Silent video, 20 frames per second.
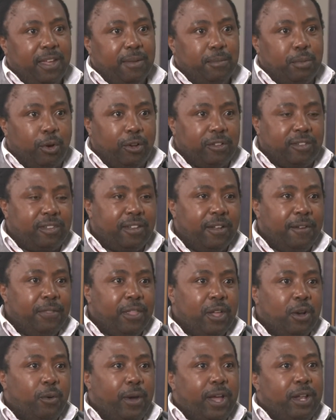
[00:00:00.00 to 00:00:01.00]
Because
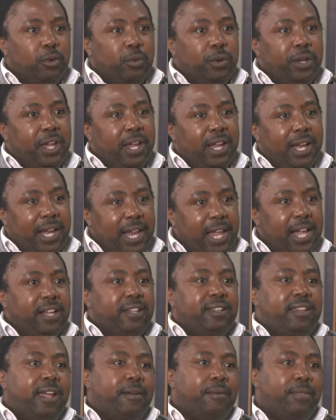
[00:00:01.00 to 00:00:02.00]
when we
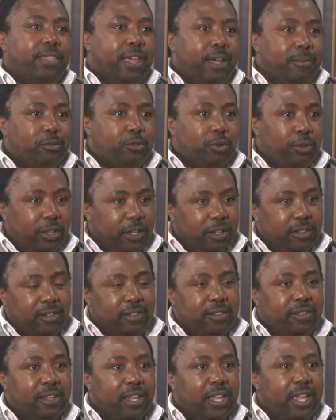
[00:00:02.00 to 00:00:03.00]
link them to
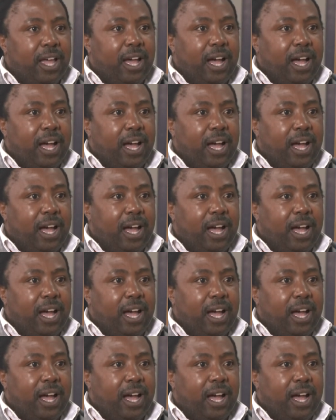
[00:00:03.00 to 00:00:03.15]
these